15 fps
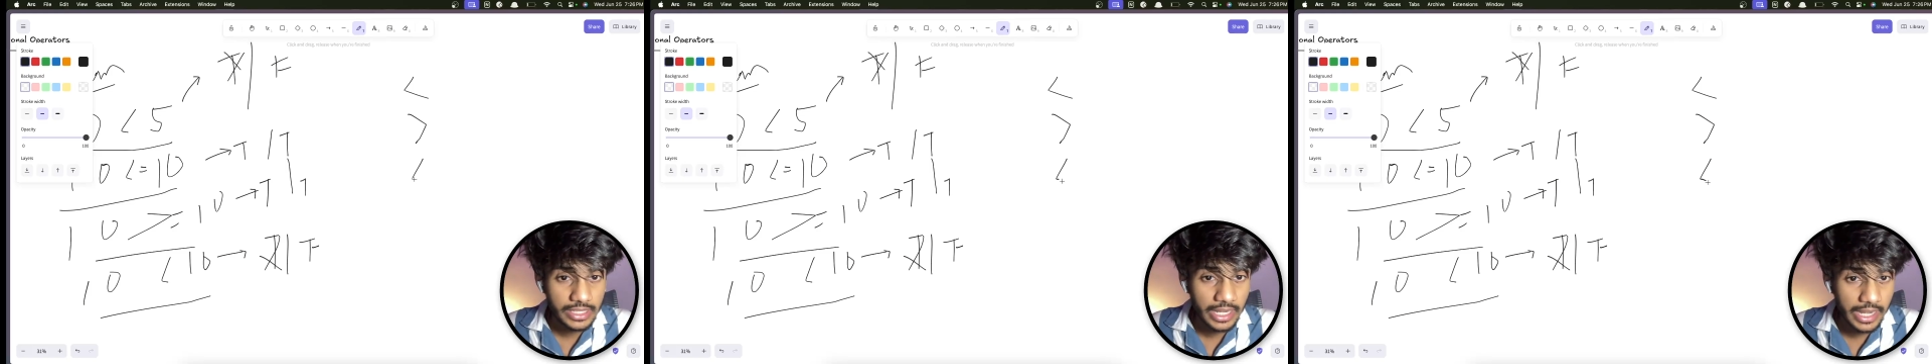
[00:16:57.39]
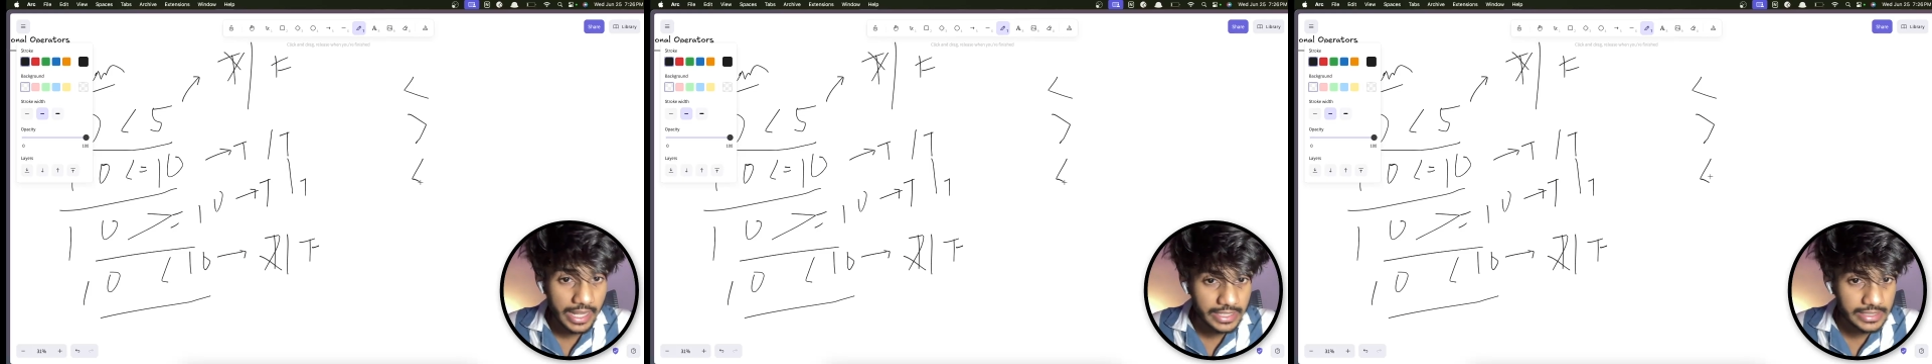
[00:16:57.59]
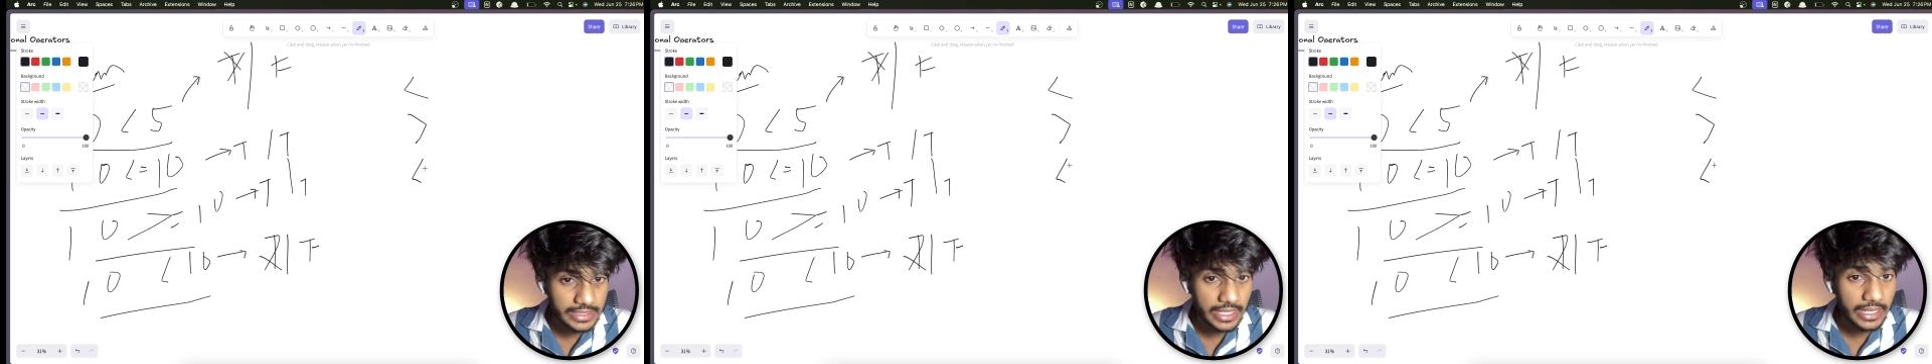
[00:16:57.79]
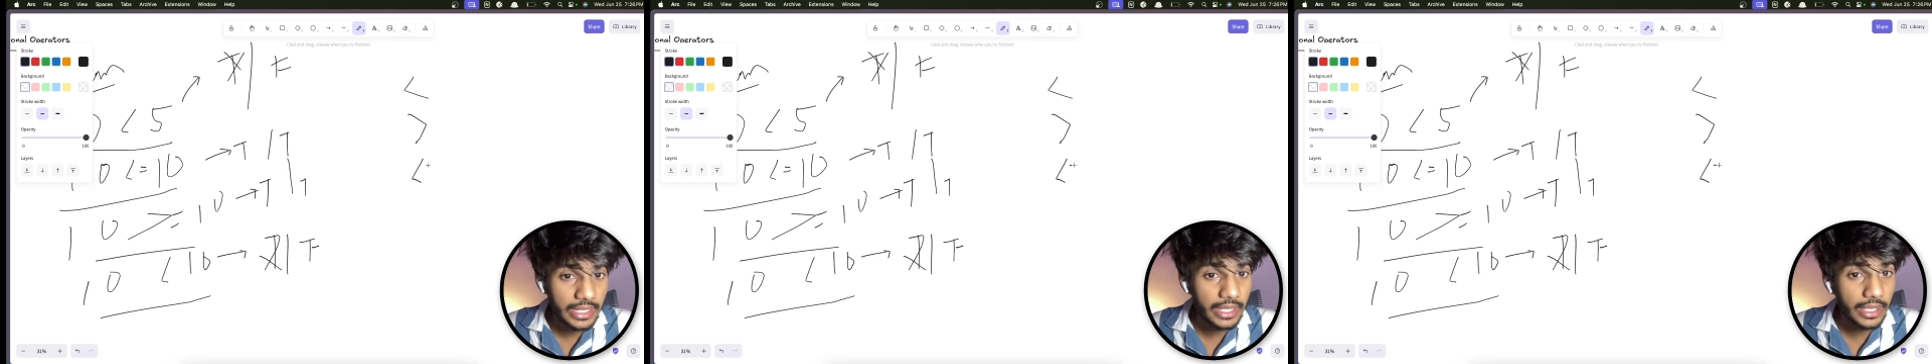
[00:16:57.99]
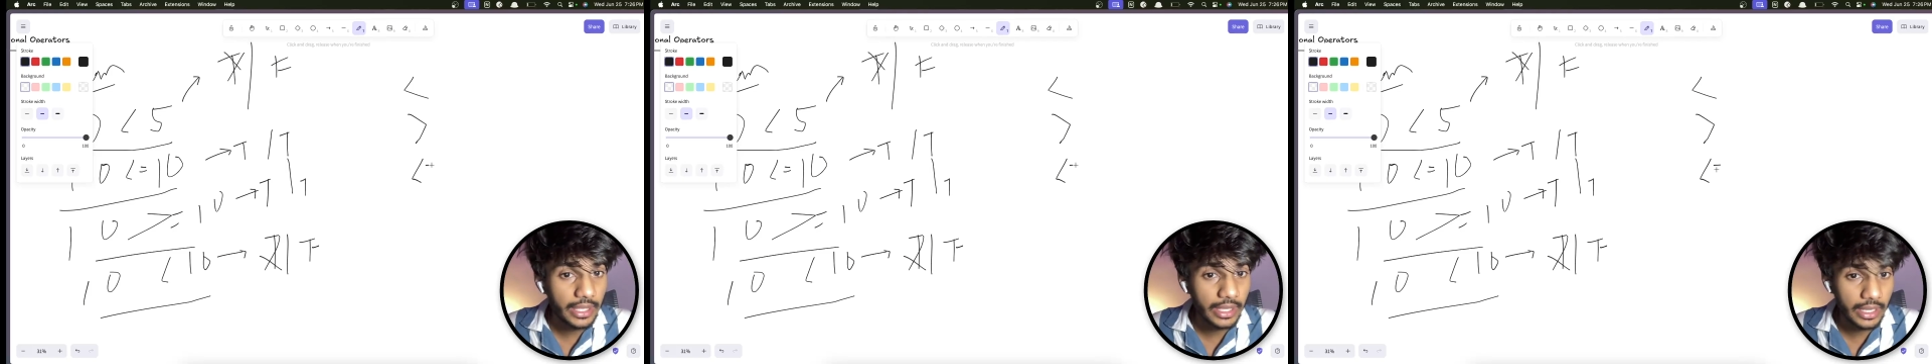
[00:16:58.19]
less than
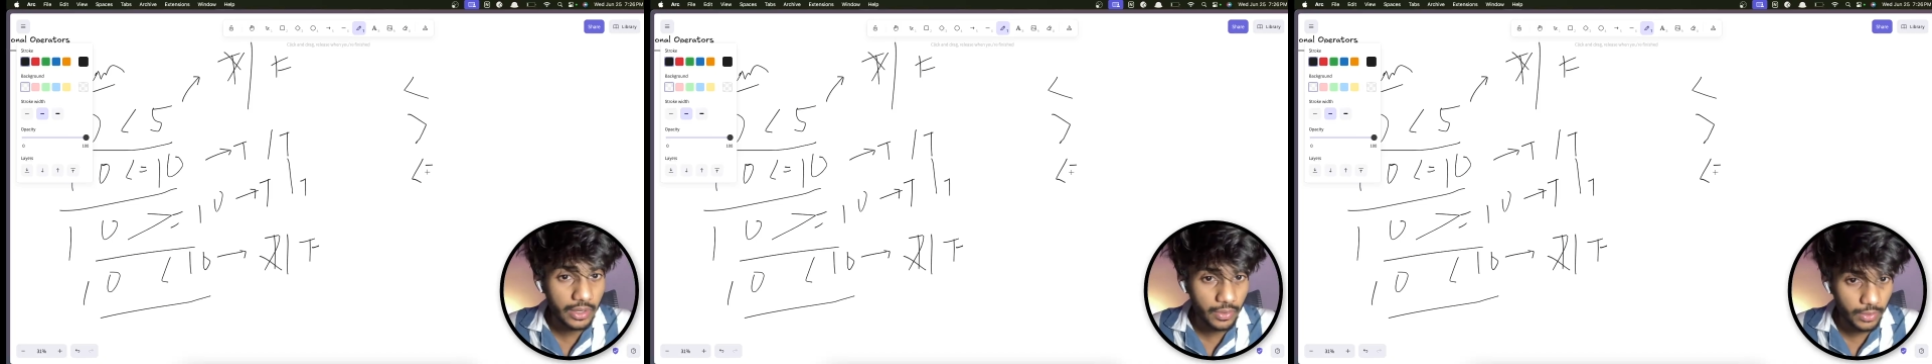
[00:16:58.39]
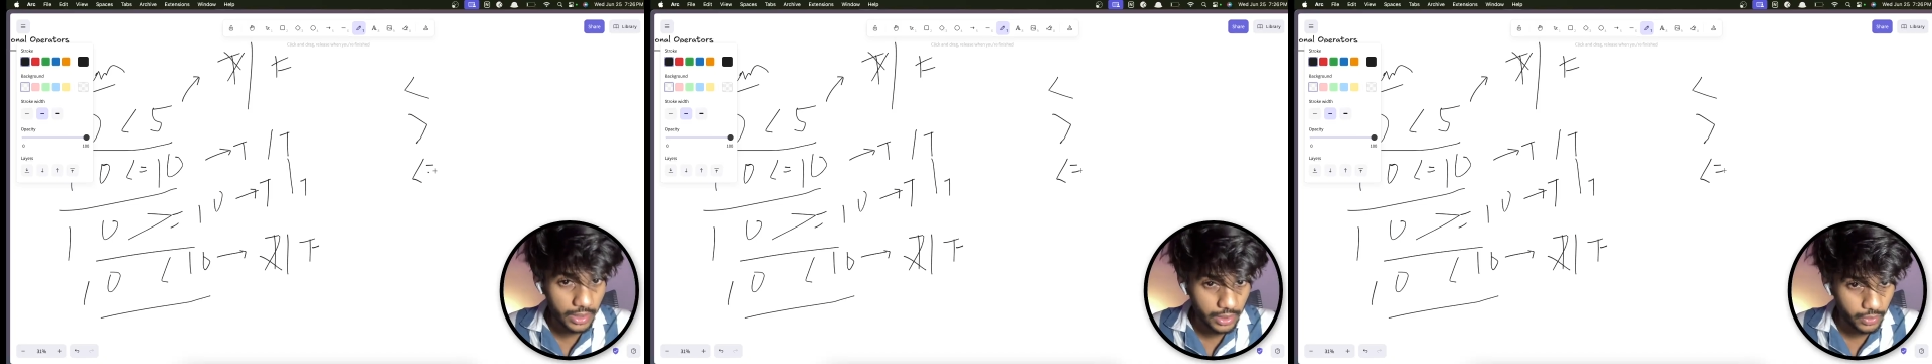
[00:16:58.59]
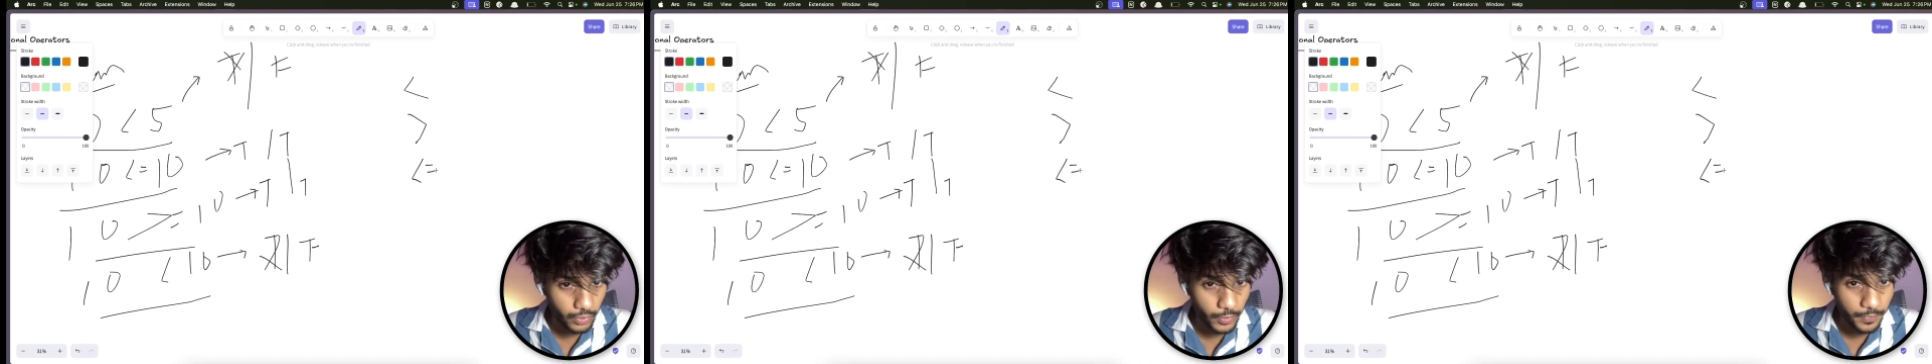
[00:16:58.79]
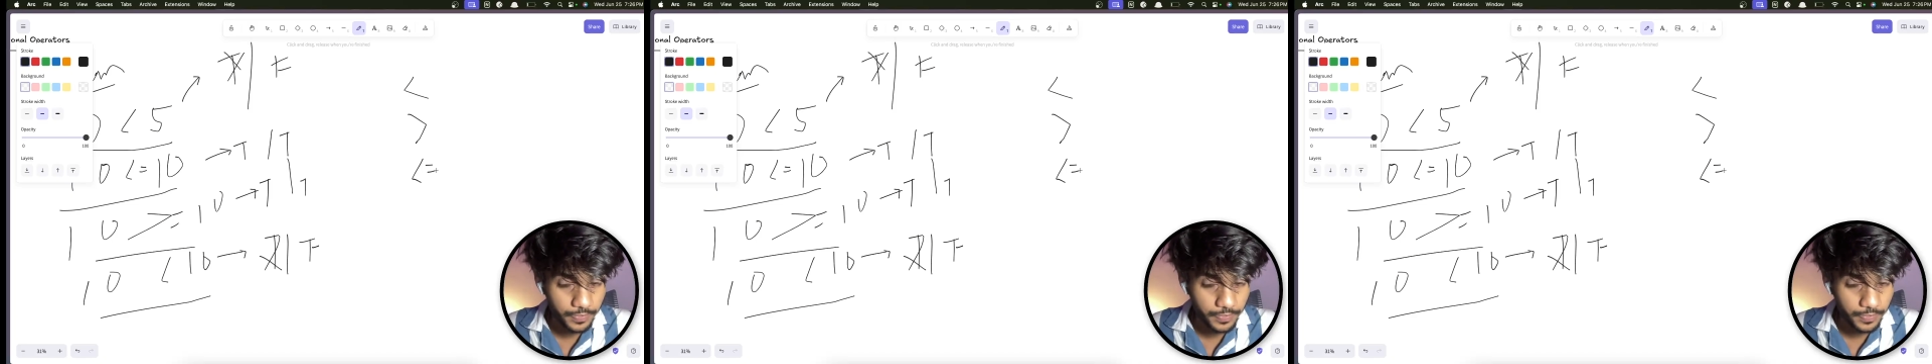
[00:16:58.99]
equal to.